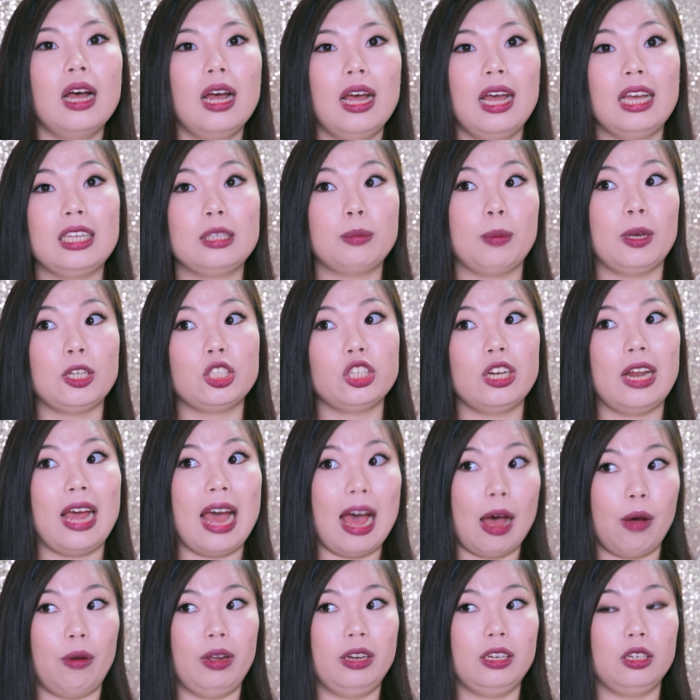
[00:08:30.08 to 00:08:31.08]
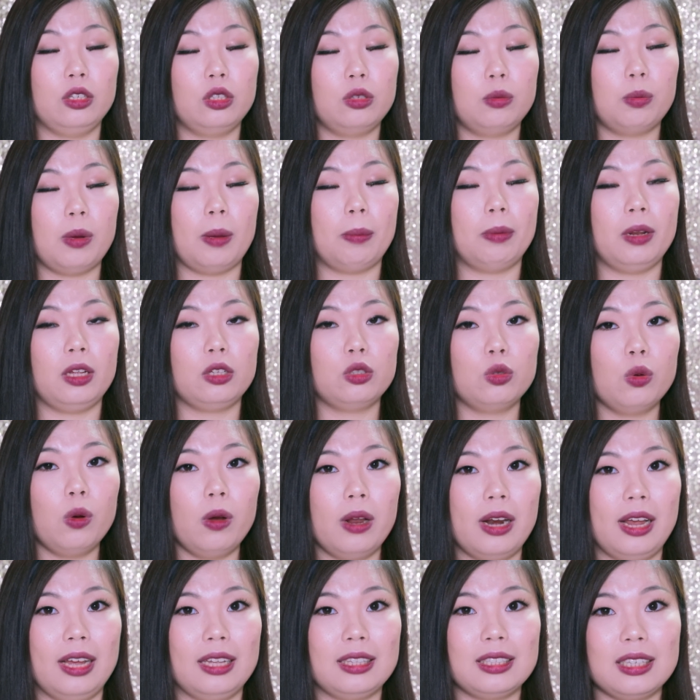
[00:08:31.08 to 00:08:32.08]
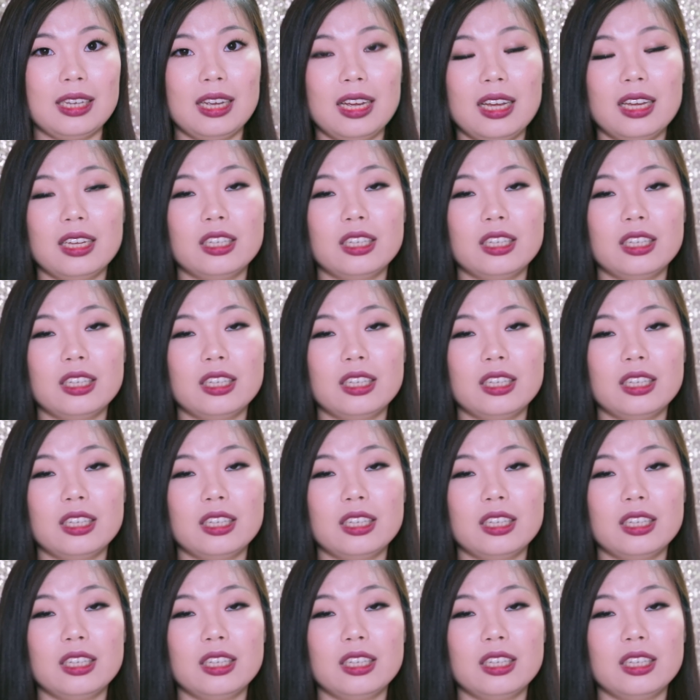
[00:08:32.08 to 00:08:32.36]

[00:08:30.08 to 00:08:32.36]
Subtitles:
especially out in the public toilet.